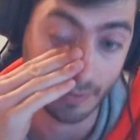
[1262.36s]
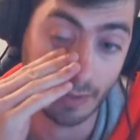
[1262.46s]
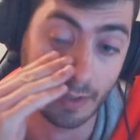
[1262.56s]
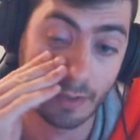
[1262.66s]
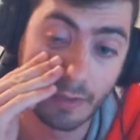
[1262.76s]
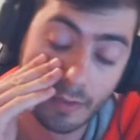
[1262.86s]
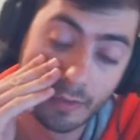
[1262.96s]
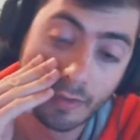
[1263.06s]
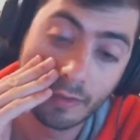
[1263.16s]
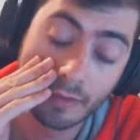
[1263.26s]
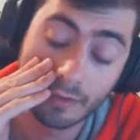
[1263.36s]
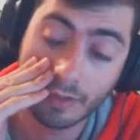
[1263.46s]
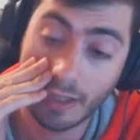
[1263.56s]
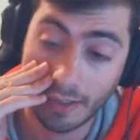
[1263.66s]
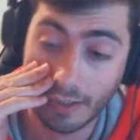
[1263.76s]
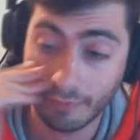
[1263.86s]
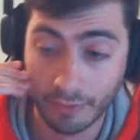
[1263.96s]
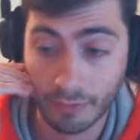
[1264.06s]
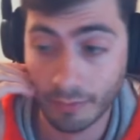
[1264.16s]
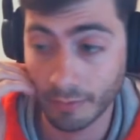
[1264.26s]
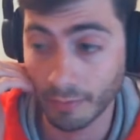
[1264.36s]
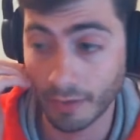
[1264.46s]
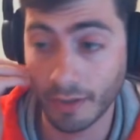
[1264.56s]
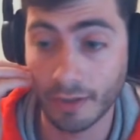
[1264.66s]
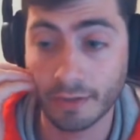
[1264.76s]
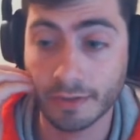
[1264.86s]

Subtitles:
like not having 3 barrage